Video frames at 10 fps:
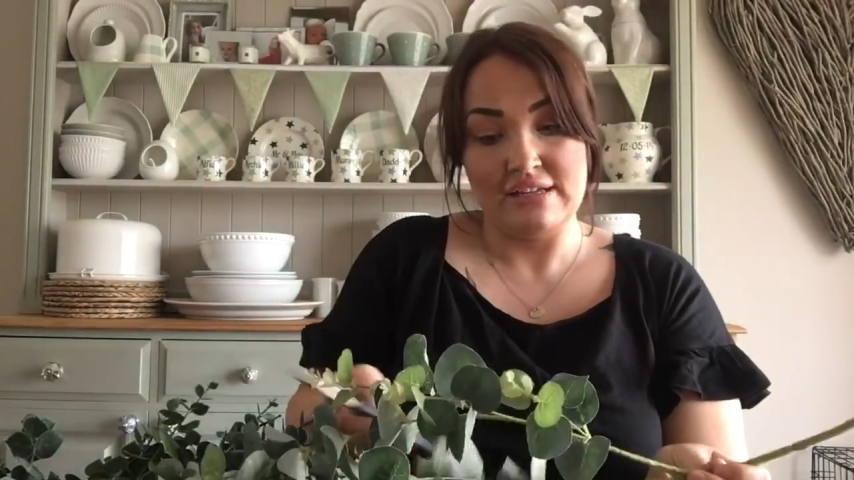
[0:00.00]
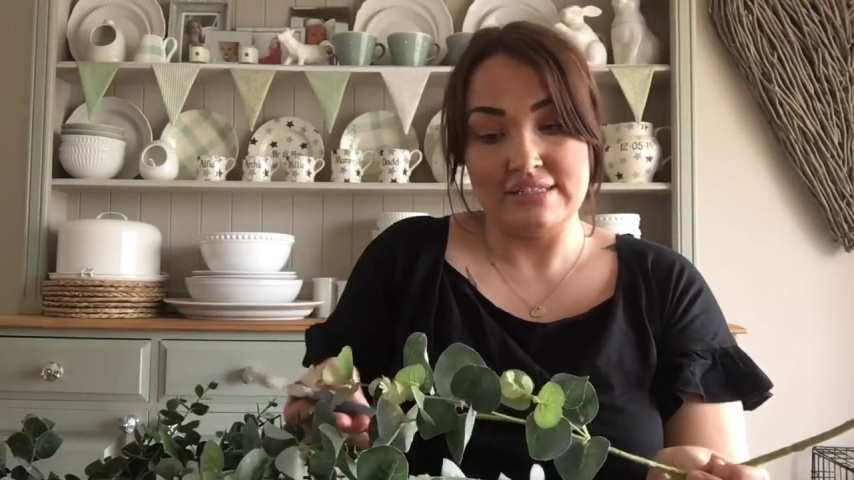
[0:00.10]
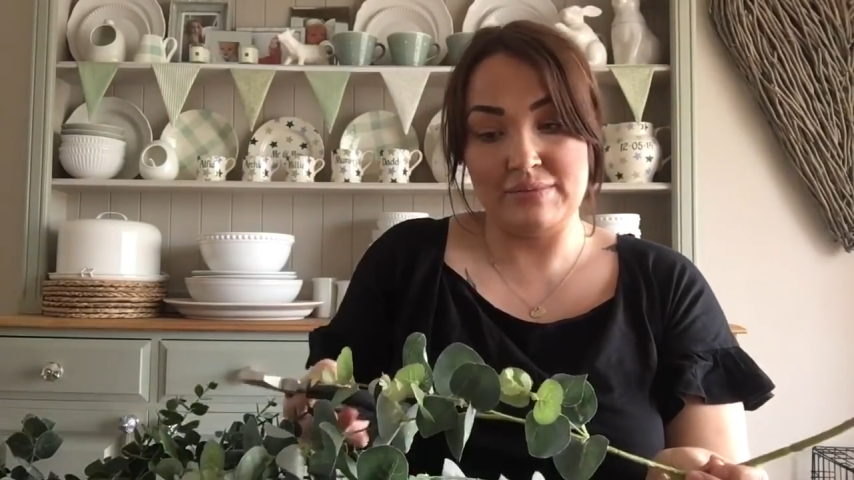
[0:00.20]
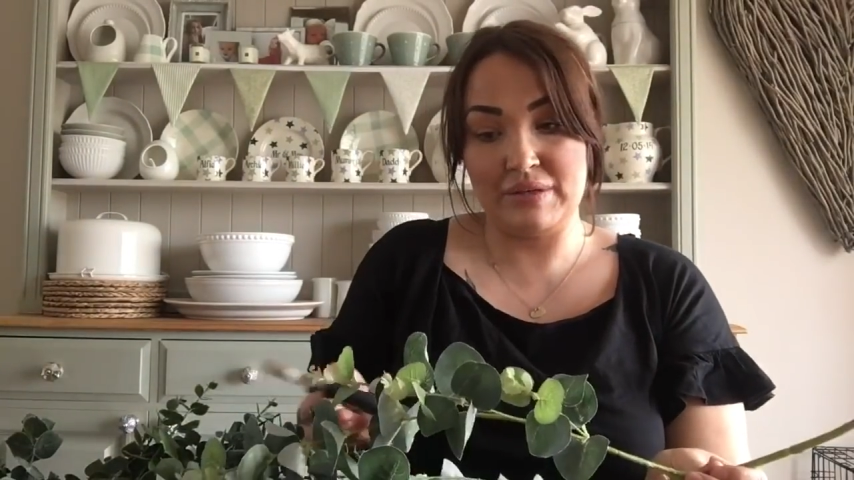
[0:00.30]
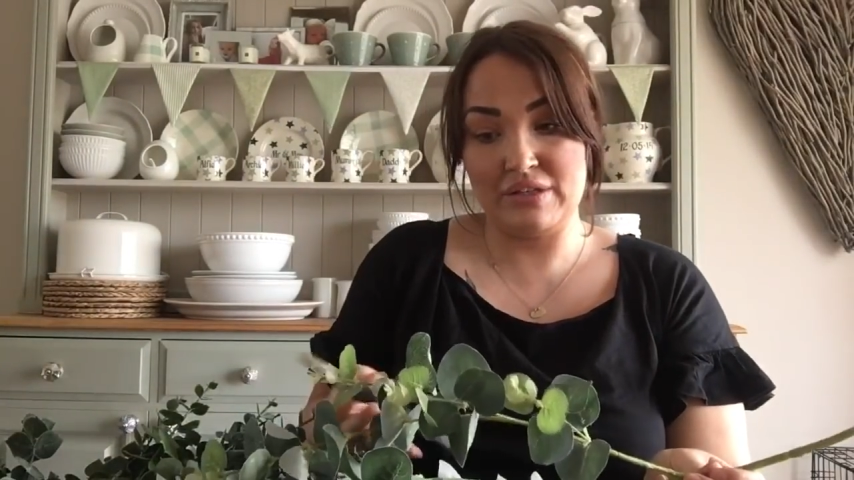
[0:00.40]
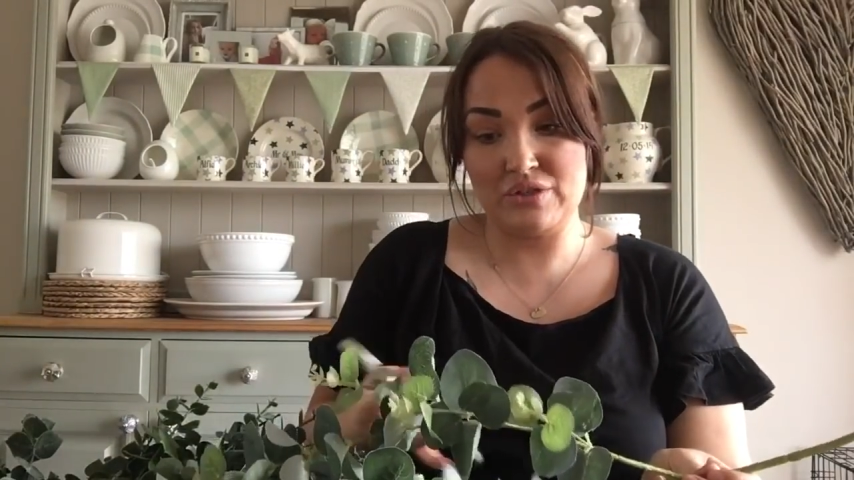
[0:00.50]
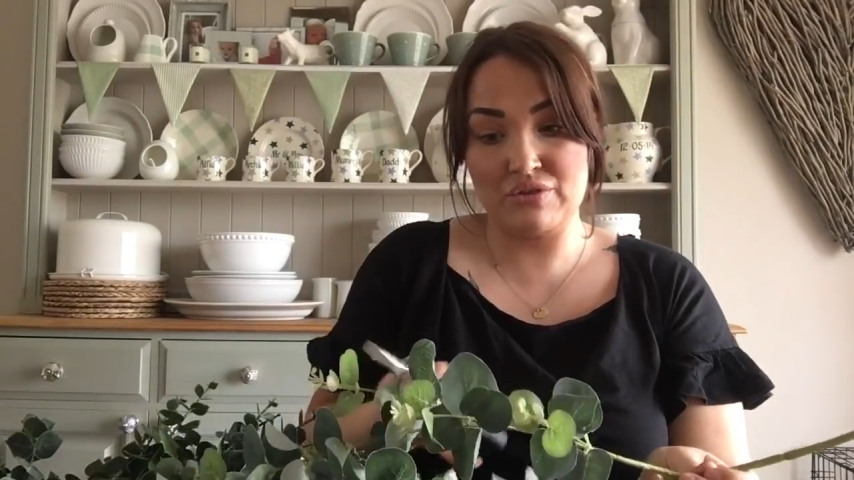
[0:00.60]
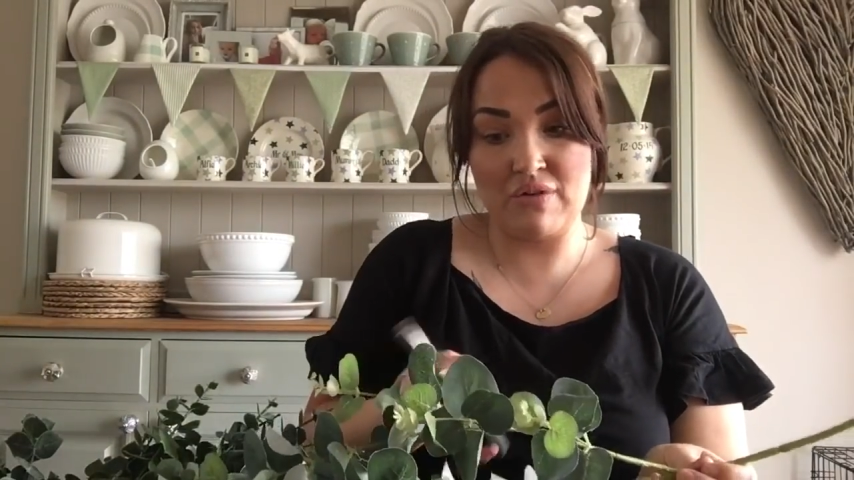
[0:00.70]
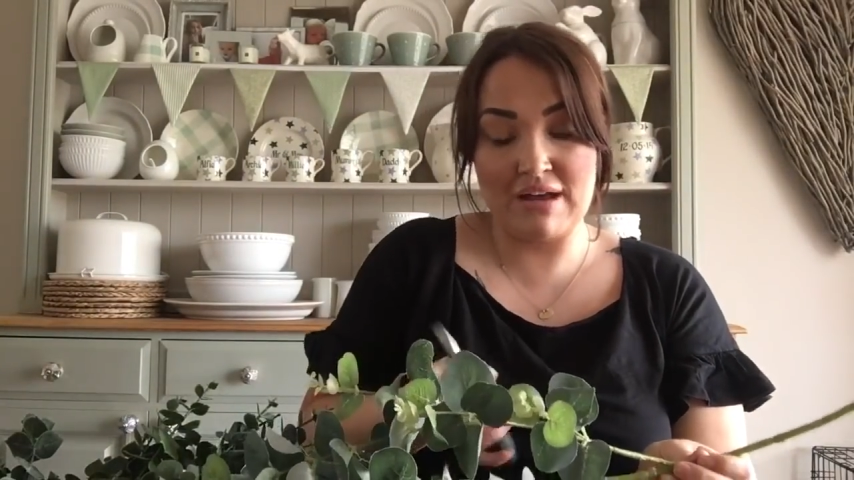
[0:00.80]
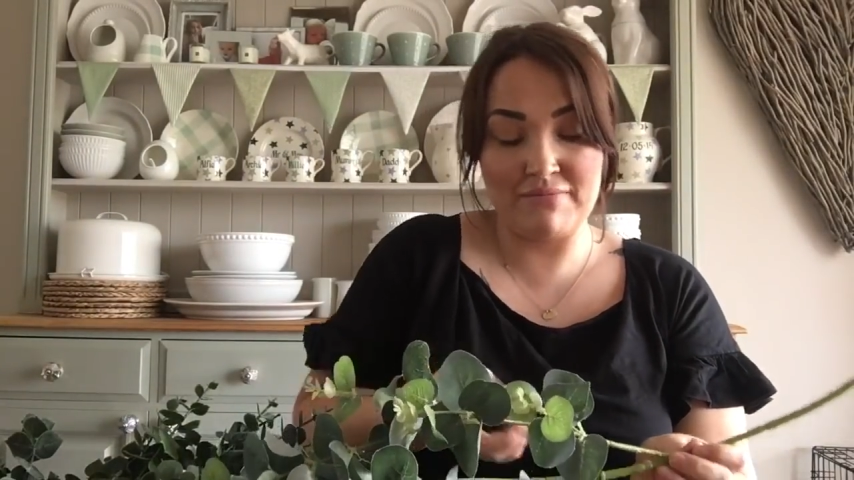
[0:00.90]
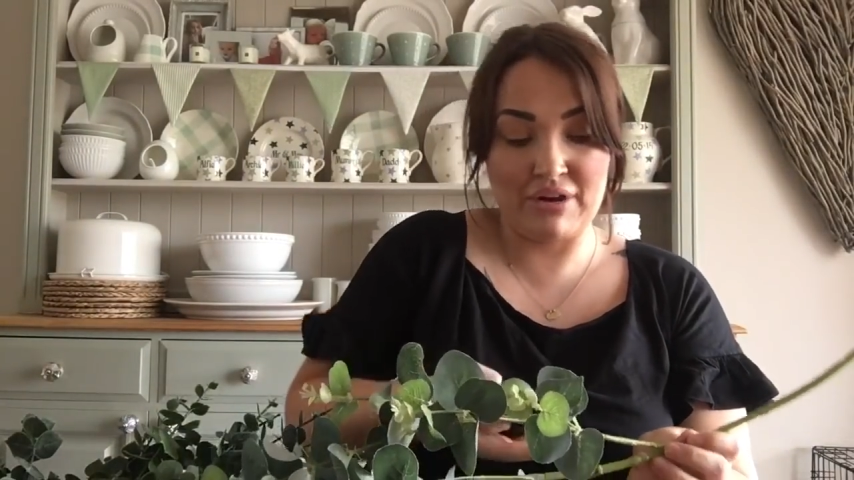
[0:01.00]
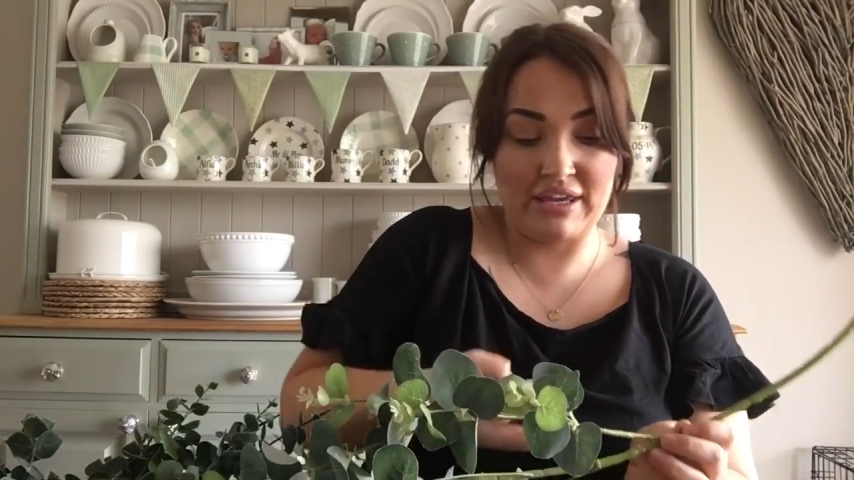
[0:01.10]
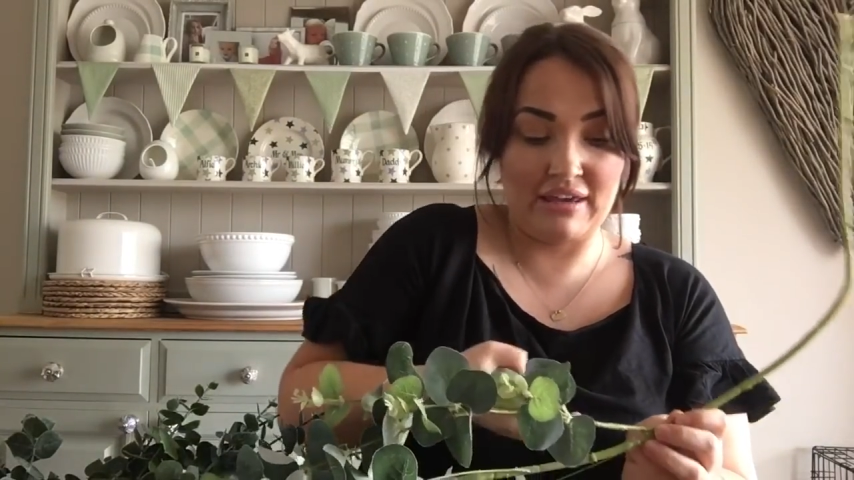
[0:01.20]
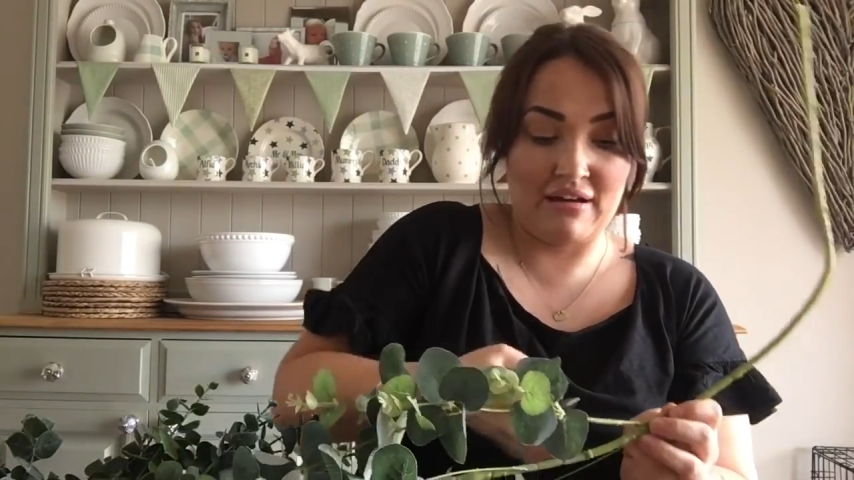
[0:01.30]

So we're going to try and break it